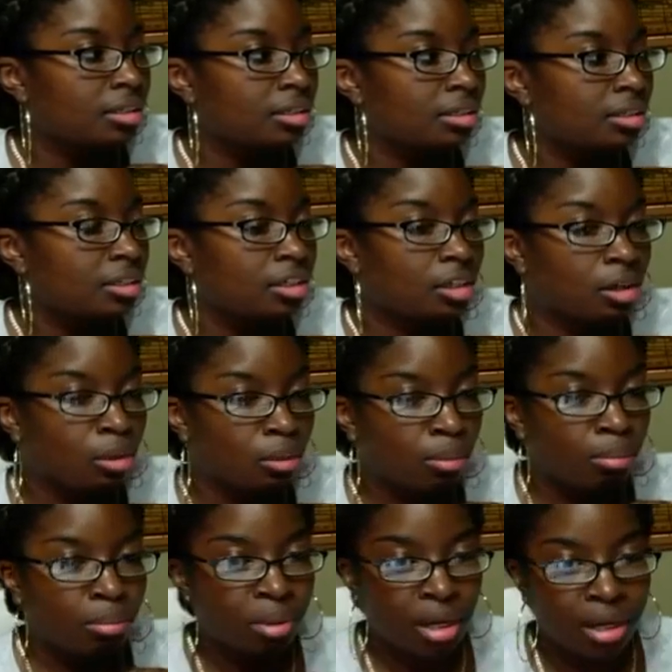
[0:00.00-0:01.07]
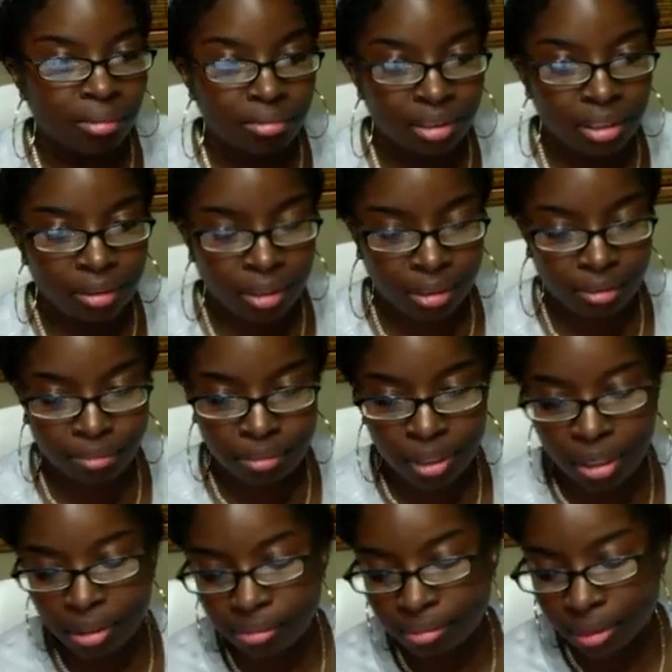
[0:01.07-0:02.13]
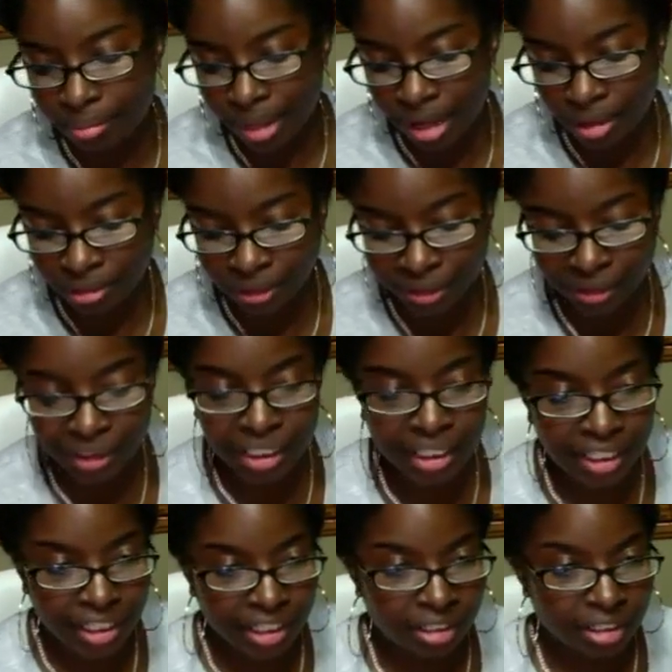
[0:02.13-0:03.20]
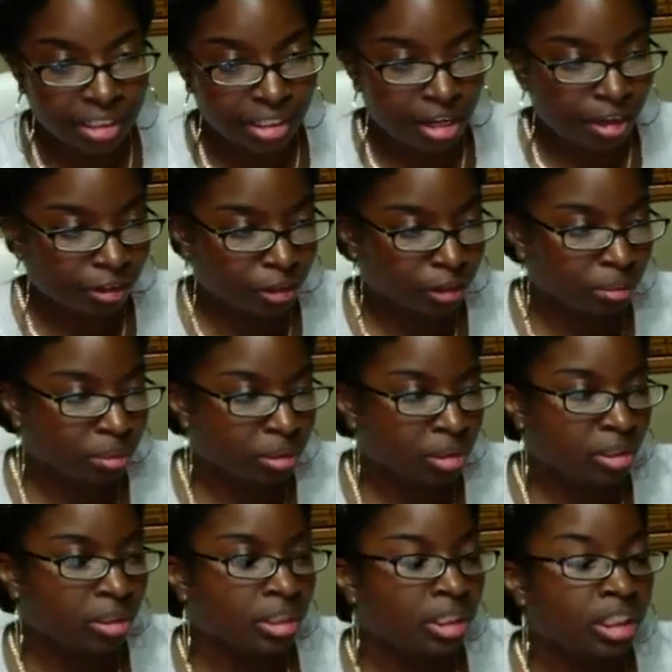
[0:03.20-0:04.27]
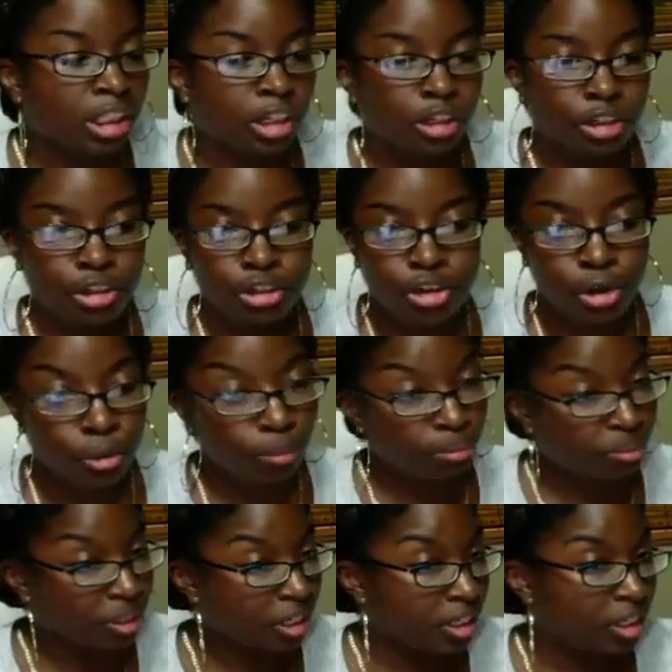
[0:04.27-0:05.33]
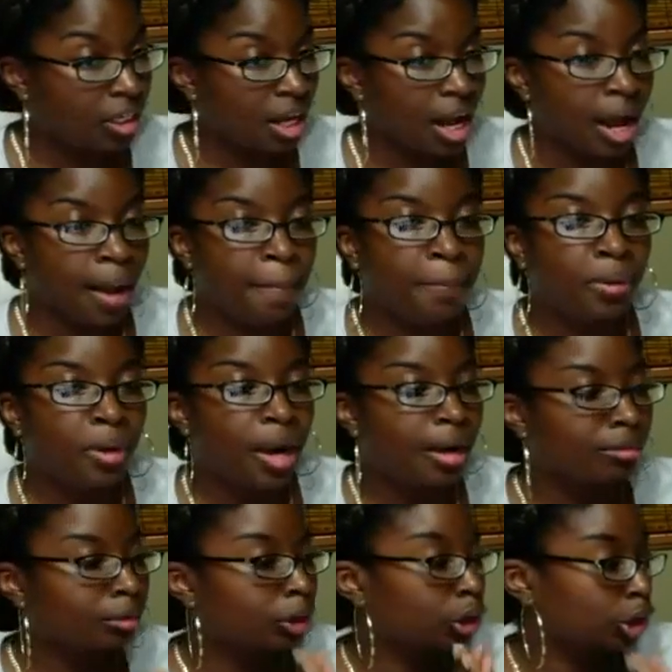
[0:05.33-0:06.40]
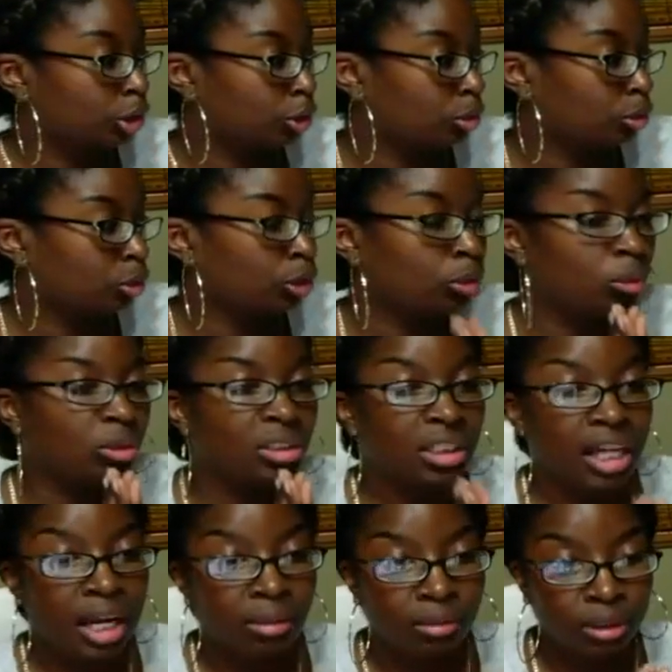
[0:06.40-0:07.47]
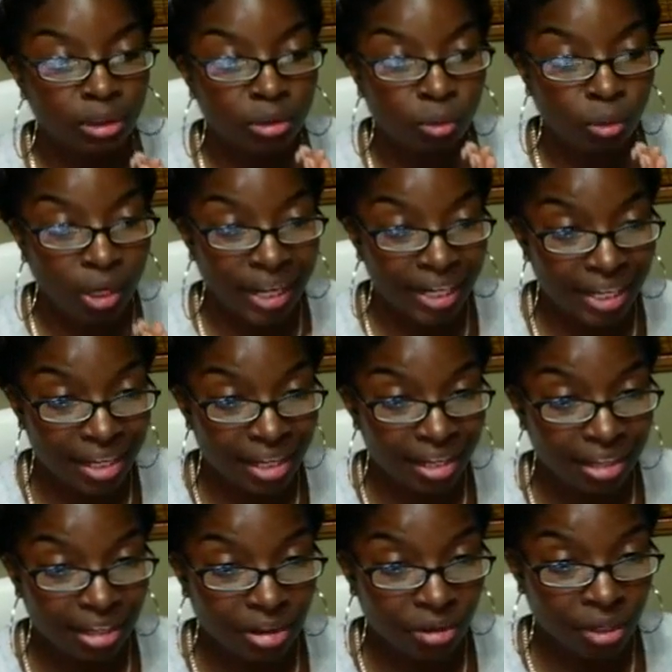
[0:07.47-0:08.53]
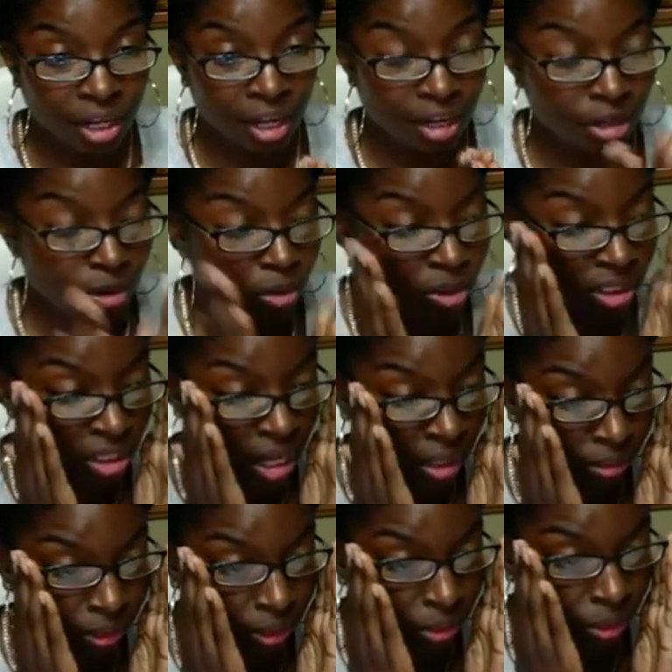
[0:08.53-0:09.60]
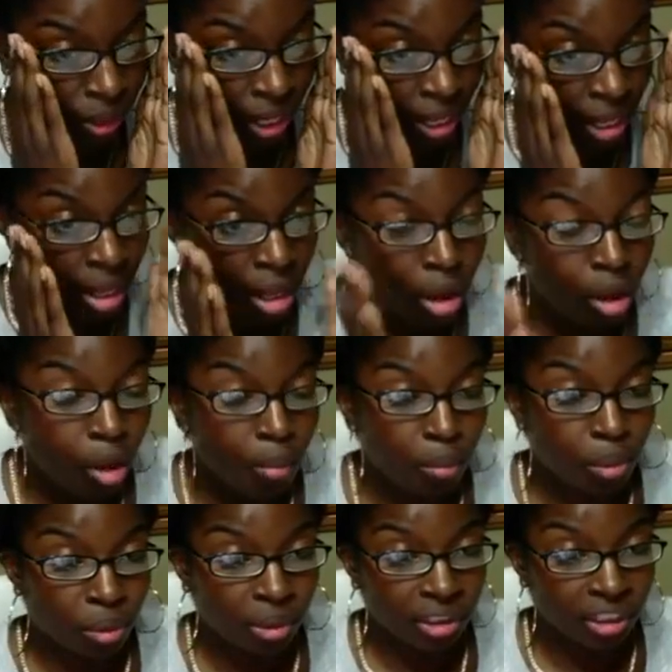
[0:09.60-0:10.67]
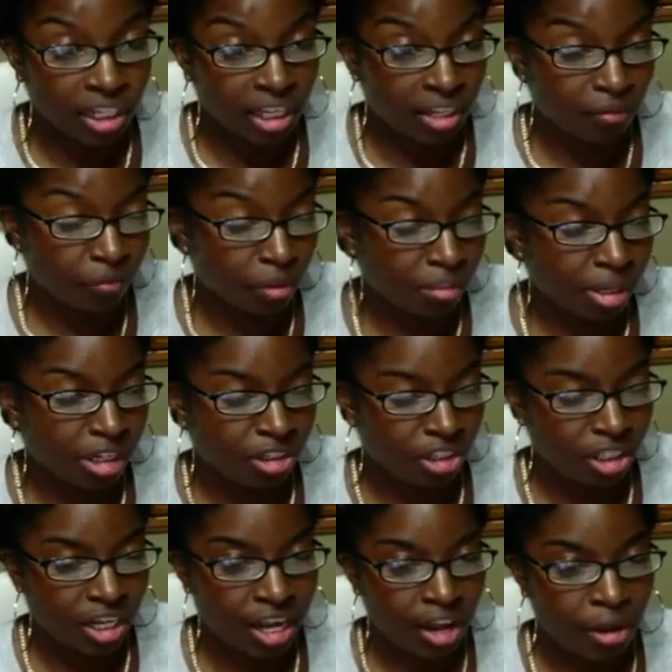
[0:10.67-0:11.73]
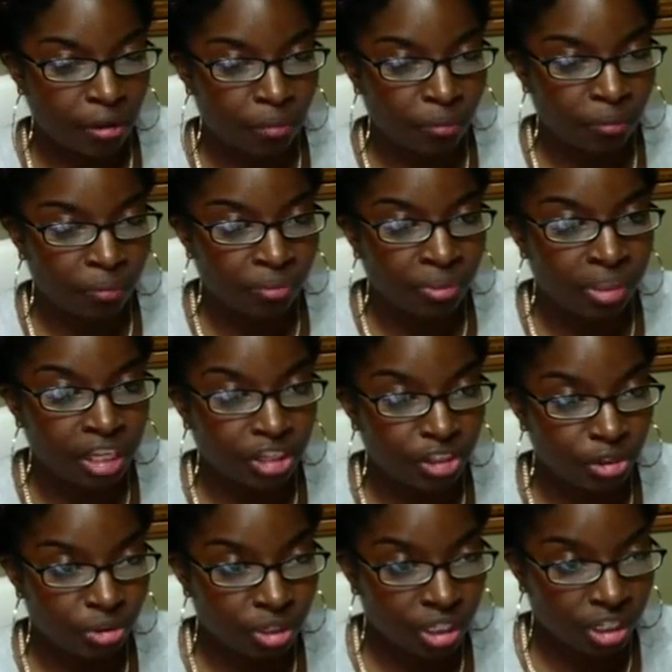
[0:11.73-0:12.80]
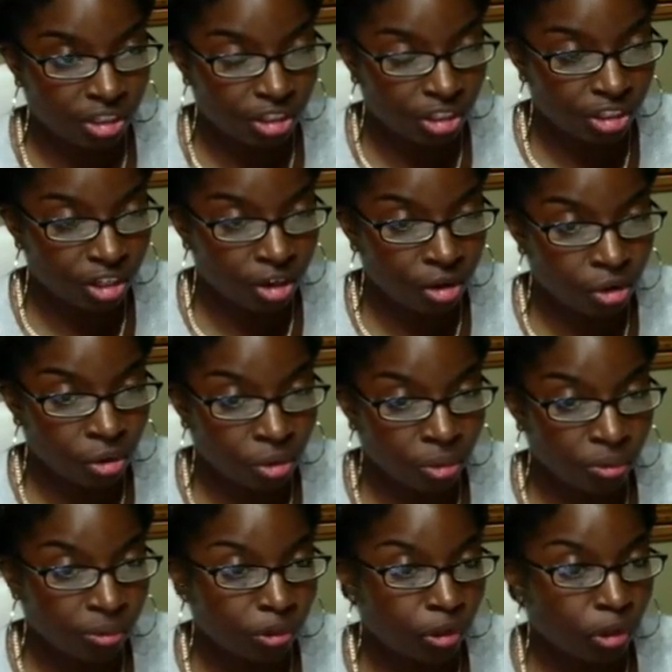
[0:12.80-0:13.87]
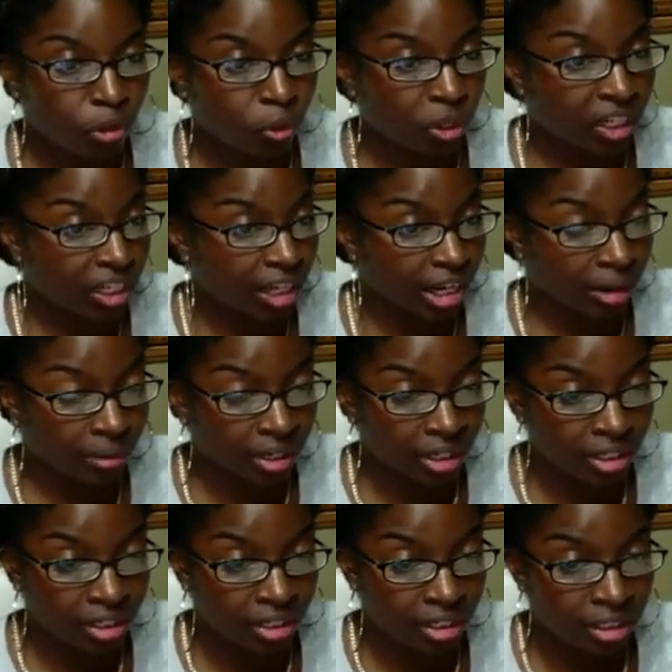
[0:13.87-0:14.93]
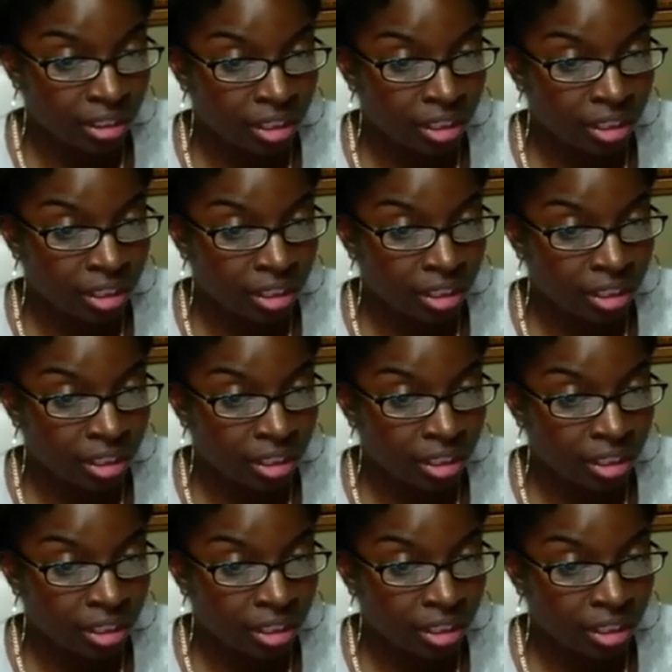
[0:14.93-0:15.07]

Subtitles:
bummed about studying the Saunders book, don't be. I promise you, you will not regret it, okay? You will not regret pulling the information out that you need to know, your weak areas,